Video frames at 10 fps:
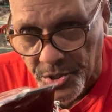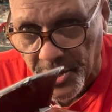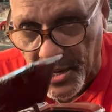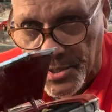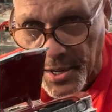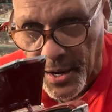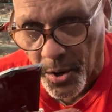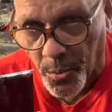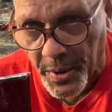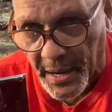
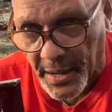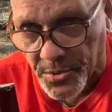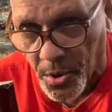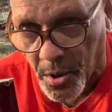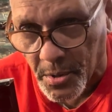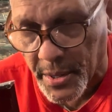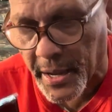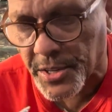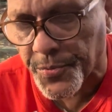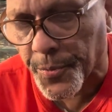detail. We got dog
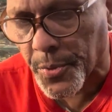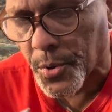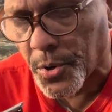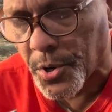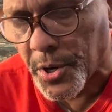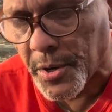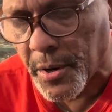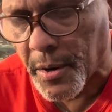legs for the hood.